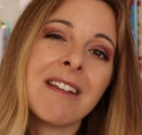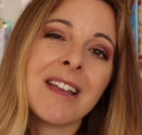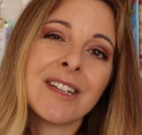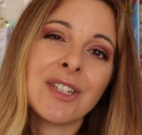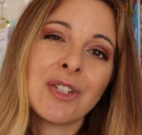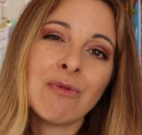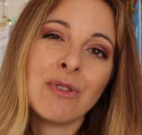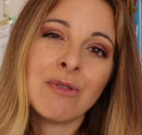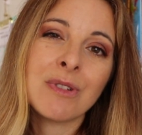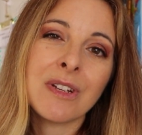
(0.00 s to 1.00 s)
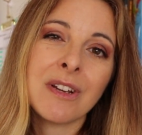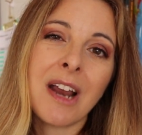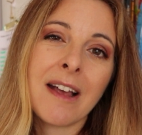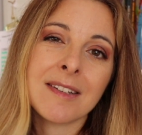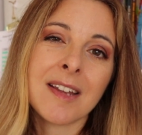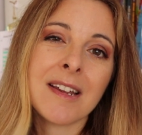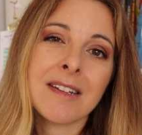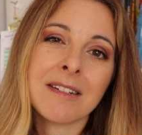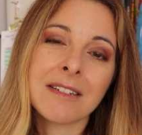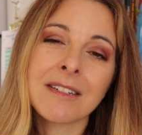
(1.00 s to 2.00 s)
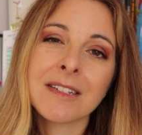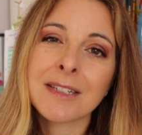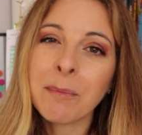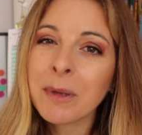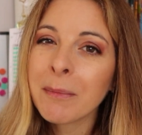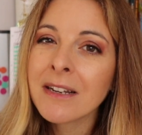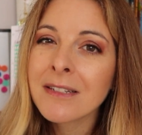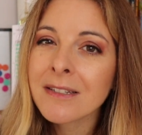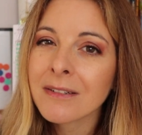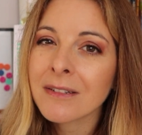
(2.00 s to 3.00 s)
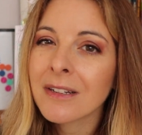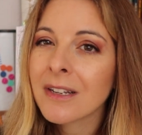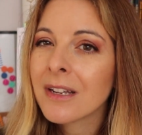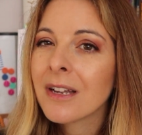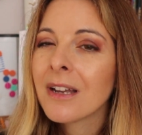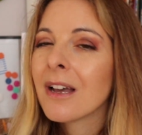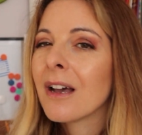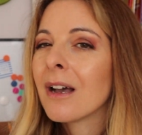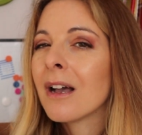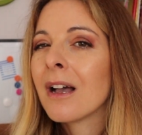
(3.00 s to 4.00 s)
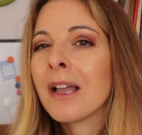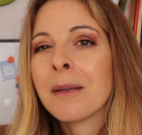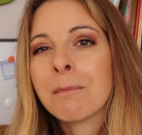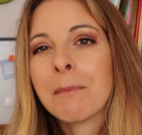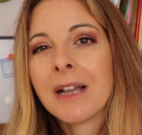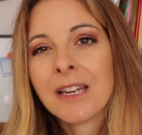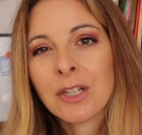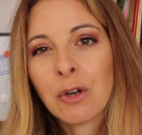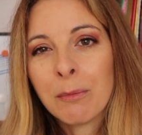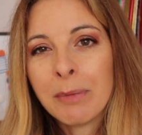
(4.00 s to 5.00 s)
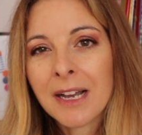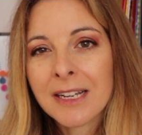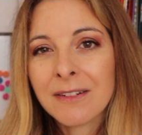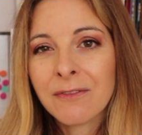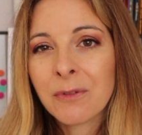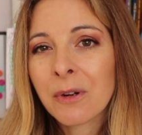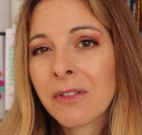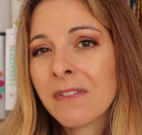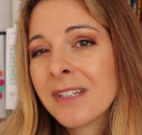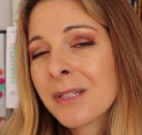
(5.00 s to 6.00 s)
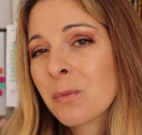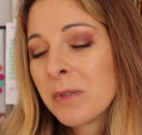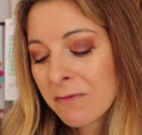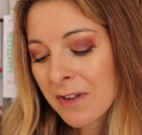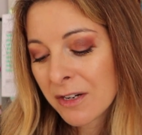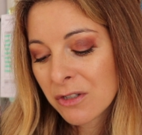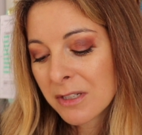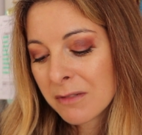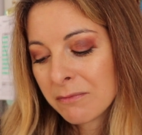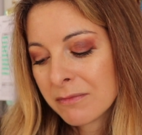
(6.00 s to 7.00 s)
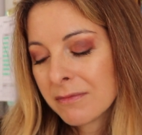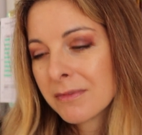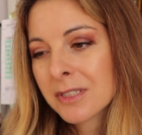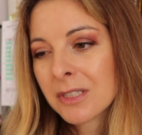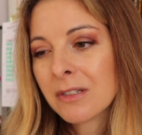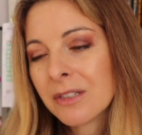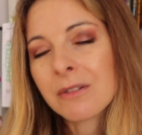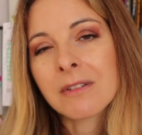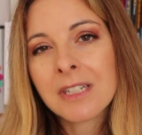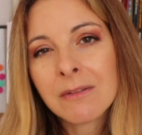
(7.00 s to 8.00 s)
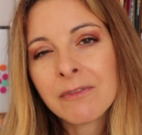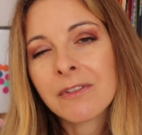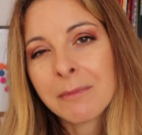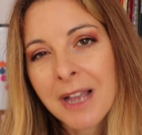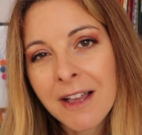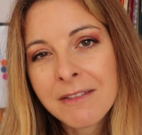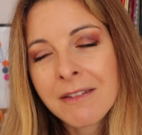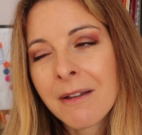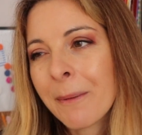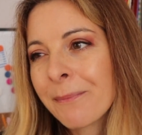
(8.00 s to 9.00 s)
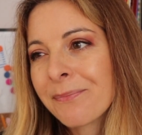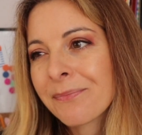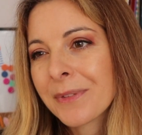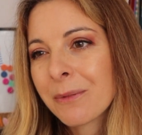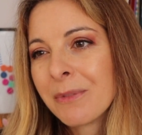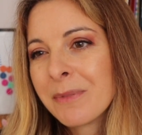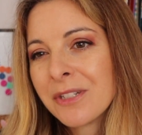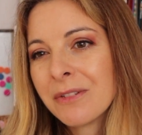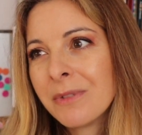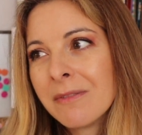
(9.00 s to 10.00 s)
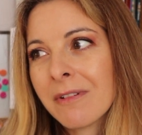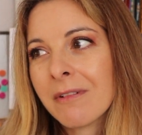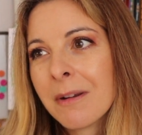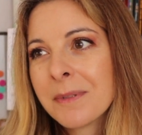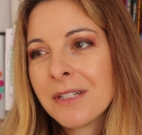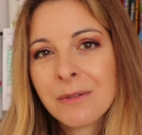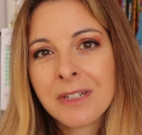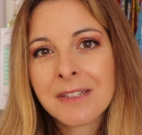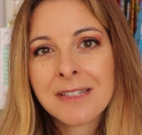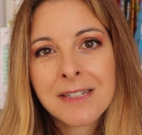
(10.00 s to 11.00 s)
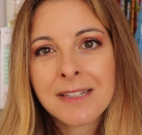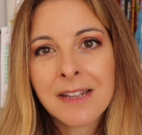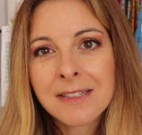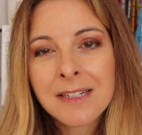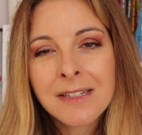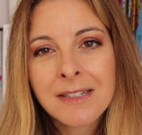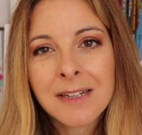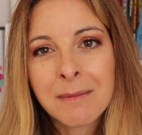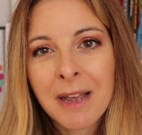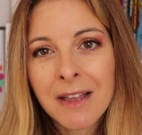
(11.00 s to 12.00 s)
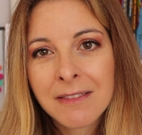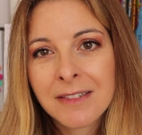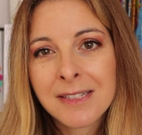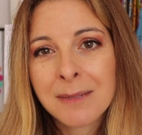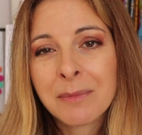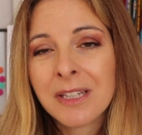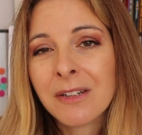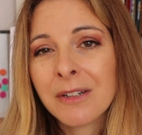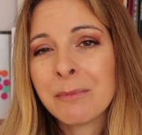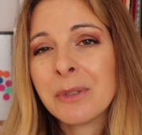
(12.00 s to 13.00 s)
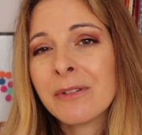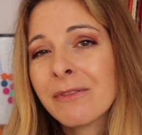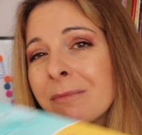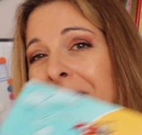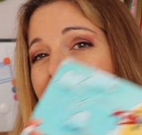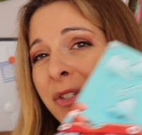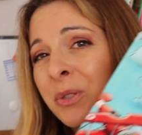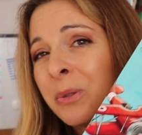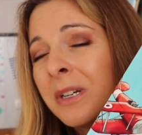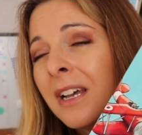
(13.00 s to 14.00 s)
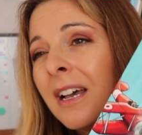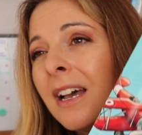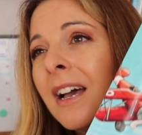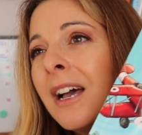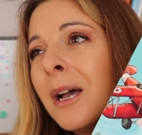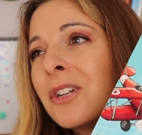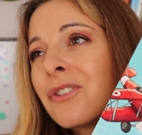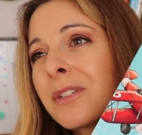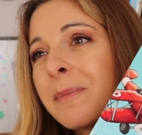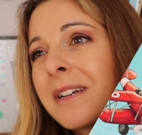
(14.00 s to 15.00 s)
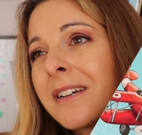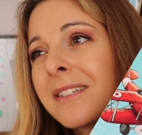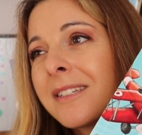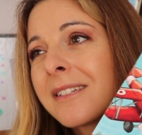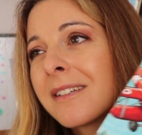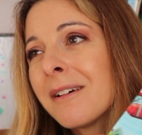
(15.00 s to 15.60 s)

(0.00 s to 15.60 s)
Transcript: is to use it as a supplement. I might go back and forth. We've actually started early for math. We're up to doing 6 lessons in math, this Simply Good and Beautiful Math 2, just because